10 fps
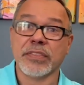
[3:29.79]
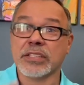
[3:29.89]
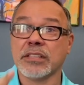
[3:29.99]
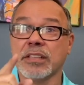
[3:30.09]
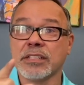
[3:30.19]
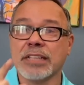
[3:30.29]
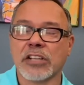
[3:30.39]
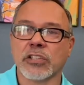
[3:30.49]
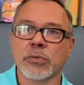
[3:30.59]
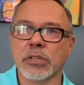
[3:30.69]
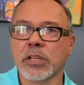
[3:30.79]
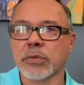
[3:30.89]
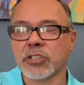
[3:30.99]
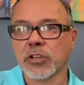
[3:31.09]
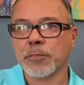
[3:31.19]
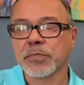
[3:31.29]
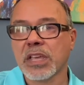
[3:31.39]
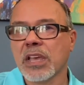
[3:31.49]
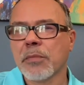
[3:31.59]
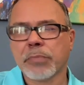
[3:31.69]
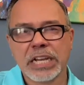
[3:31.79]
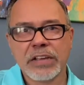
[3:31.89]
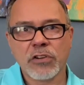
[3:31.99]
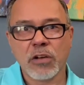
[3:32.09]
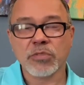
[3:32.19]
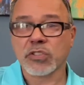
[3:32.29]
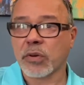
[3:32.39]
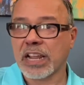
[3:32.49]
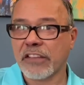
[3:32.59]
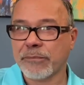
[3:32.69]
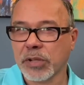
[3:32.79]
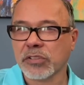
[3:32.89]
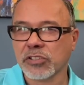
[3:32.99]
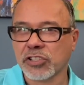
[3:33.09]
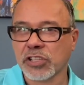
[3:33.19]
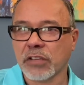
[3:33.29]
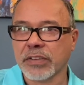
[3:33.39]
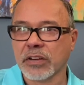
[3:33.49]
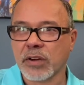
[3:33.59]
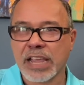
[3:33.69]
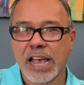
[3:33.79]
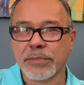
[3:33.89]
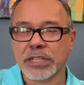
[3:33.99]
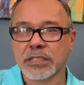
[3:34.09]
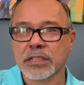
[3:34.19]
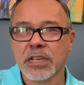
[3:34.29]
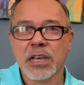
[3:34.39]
This is actually a really good one. So plenty of homes already have built-in shelving or cabinets,